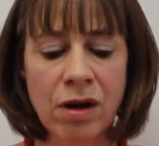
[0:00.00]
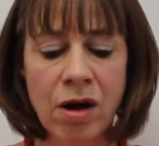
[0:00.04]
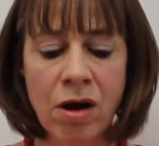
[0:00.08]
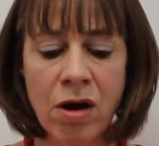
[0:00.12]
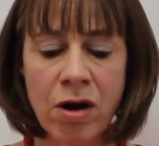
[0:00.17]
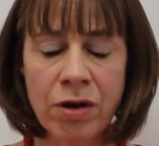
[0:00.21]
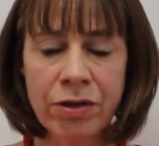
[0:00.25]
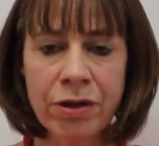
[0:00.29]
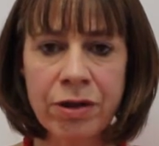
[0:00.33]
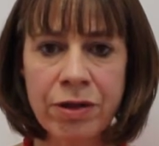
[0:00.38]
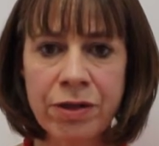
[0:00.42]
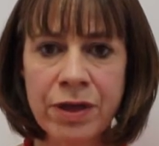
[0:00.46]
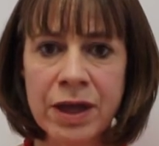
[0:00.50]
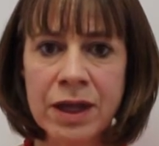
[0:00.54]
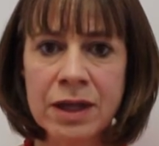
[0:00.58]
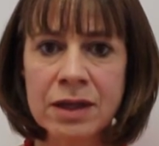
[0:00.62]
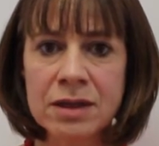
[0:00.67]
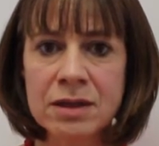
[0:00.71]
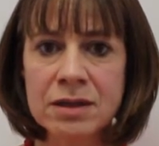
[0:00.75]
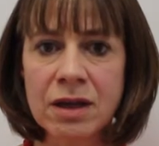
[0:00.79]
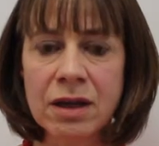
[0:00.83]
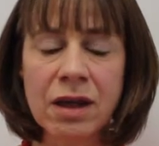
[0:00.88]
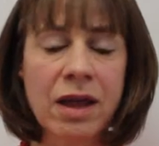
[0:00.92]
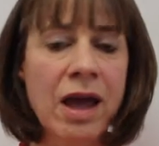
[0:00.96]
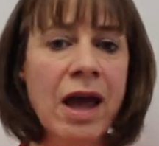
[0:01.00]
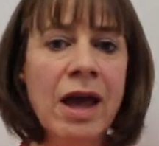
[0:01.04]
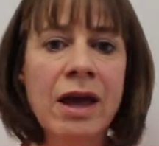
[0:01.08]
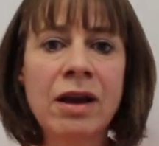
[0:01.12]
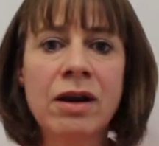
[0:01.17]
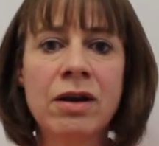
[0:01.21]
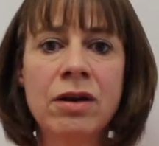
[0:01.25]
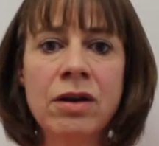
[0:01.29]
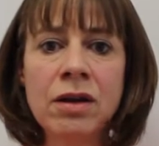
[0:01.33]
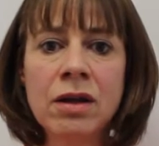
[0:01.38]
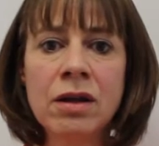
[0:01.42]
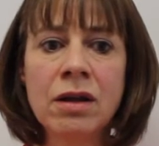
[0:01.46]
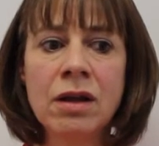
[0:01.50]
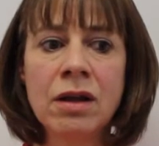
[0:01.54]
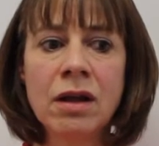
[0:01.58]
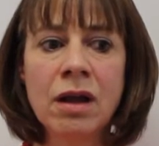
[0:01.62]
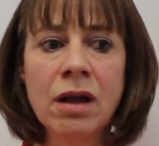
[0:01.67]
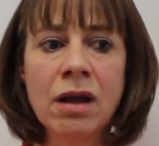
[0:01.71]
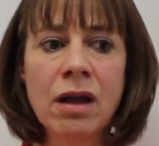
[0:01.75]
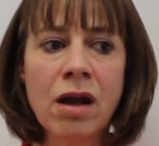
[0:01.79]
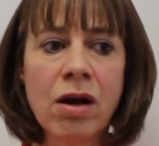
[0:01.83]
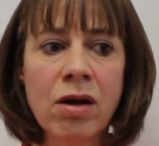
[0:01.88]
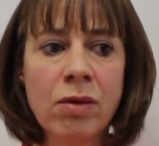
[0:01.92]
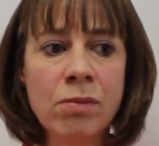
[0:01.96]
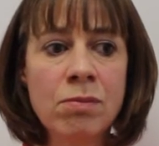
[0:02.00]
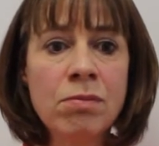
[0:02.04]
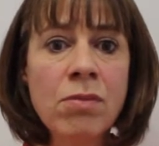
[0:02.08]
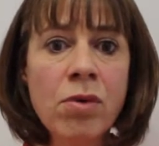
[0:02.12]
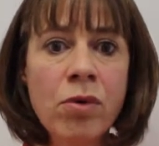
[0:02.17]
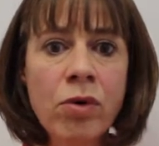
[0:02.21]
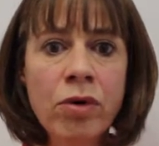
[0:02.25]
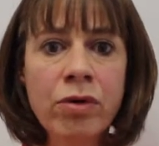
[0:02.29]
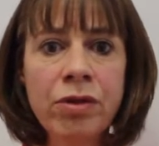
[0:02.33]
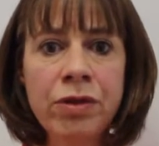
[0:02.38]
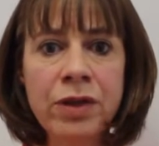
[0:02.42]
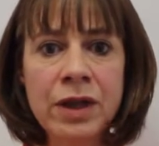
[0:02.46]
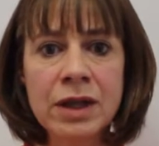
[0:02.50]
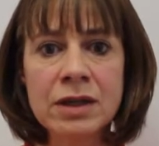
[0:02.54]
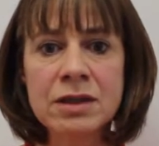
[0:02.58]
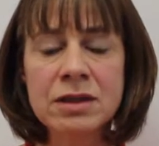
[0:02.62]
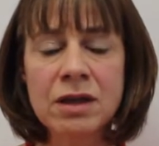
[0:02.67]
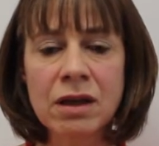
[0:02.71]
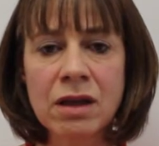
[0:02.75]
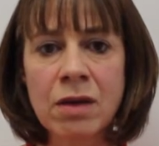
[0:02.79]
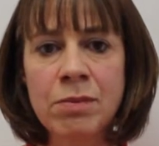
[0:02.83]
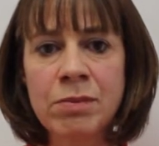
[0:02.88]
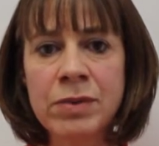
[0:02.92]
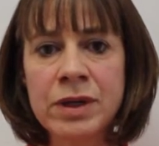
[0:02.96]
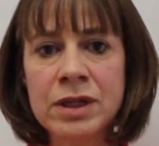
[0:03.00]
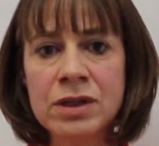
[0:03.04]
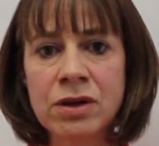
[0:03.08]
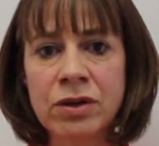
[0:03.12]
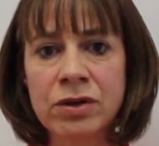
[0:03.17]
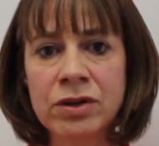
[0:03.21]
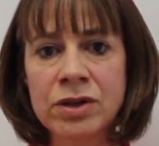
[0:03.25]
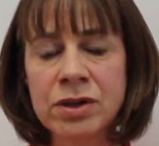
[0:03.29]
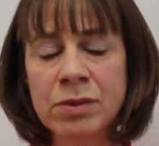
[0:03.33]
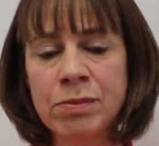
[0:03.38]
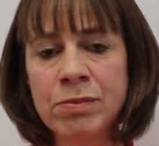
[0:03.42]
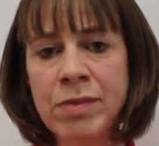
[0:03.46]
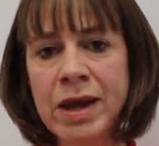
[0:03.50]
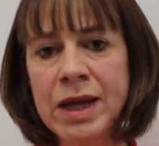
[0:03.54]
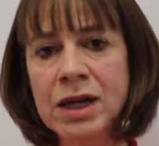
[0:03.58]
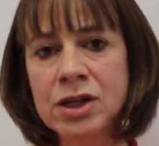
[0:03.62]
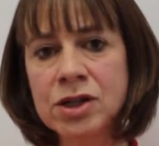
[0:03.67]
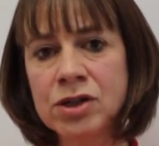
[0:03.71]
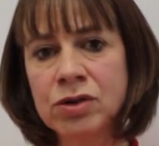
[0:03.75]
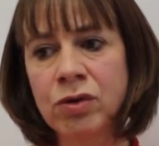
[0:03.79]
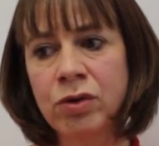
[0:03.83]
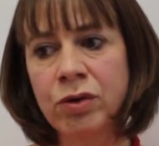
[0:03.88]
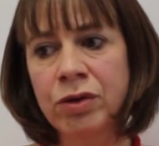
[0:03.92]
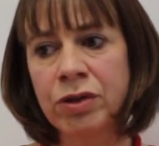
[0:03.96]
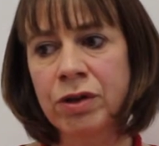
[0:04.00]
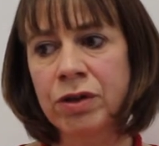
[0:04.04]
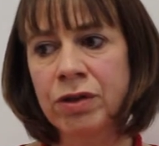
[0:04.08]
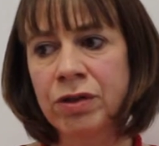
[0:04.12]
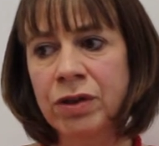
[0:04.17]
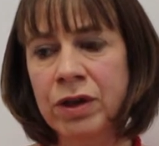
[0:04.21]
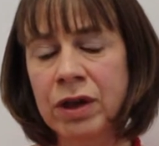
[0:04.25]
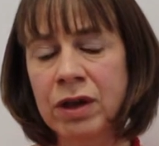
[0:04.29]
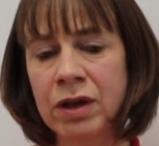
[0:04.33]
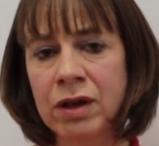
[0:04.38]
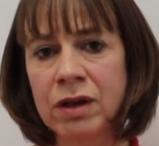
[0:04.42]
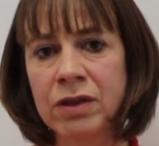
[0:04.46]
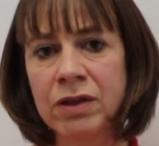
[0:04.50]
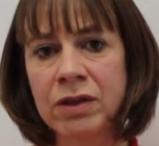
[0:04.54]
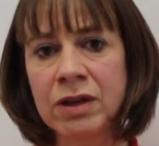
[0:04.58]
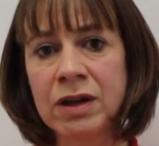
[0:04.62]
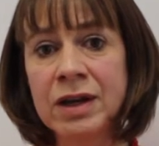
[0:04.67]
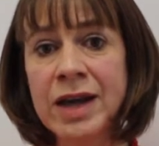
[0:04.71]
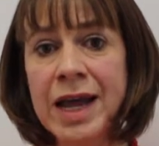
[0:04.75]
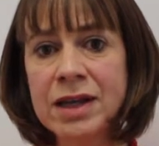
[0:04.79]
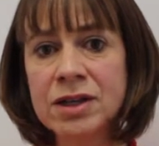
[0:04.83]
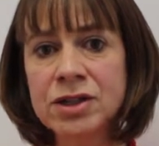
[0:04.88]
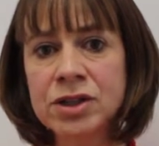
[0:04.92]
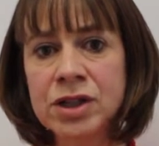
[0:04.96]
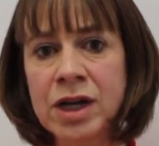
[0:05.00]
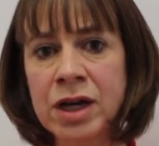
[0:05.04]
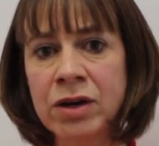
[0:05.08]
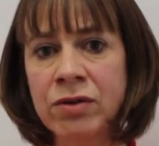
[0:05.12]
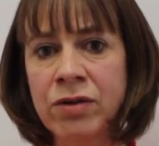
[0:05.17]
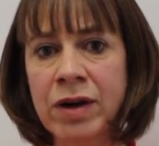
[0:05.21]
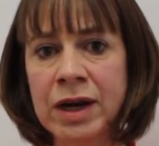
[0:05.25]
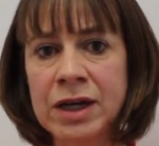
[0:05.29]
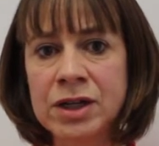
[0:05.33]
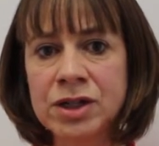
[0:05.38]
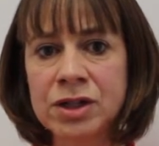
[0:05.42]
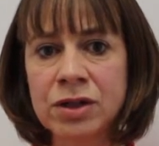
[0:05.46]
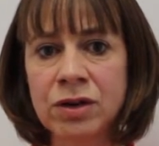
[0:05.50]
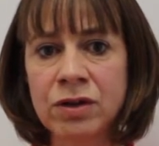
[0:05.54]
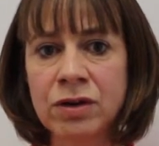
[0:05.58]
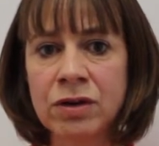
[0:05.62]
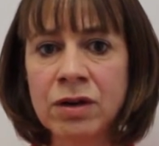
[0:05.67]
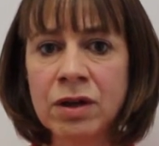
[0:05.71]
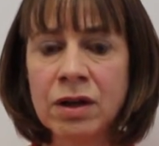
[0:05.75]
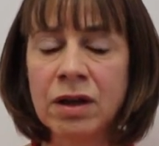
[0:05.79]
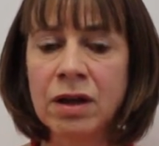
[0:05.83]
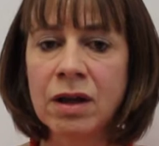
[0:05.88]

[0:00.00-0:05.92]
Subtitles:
Are there more things that can be done to make sure that the next generation